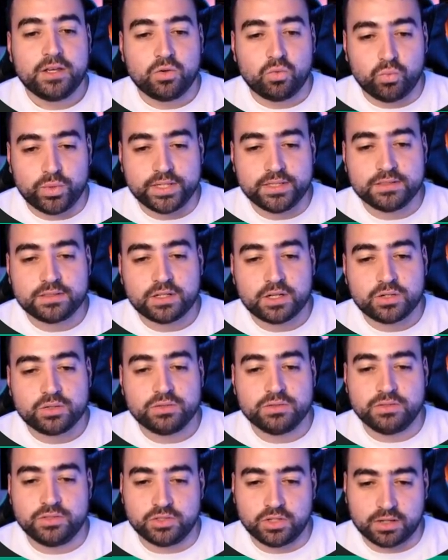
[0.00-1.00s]
window
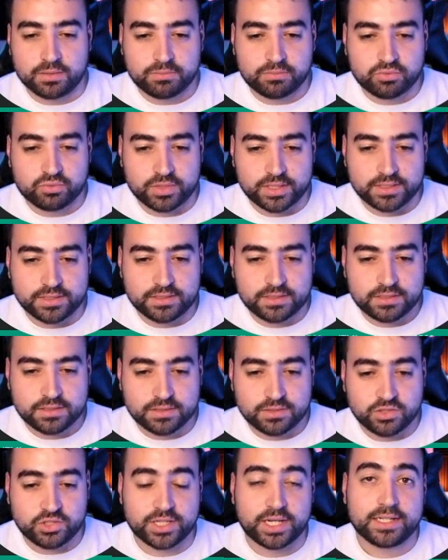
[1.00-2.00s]
dot print
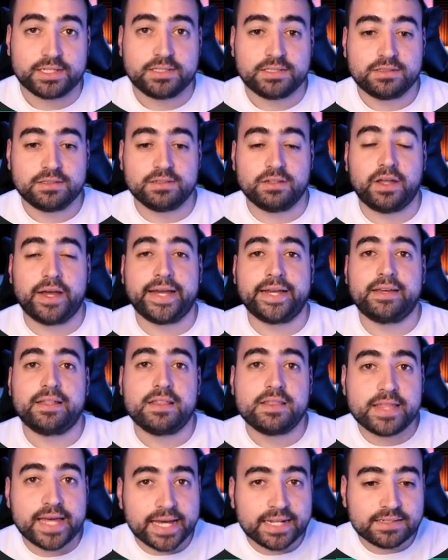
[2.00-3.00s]
just like
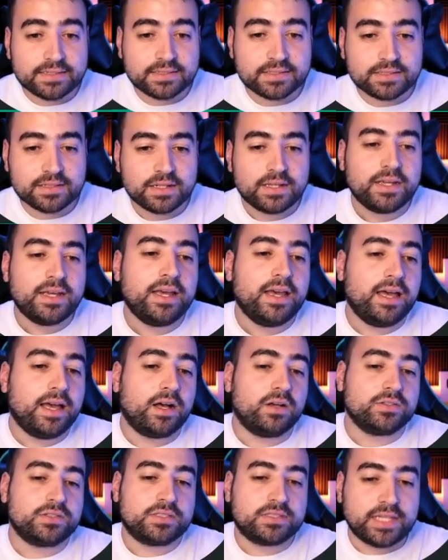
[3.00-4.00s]
that
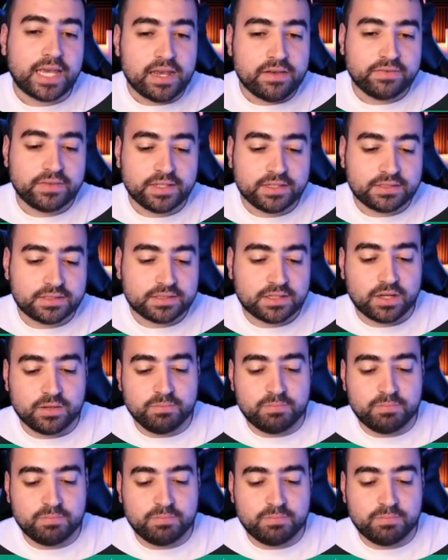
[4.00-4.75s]
I'll save this go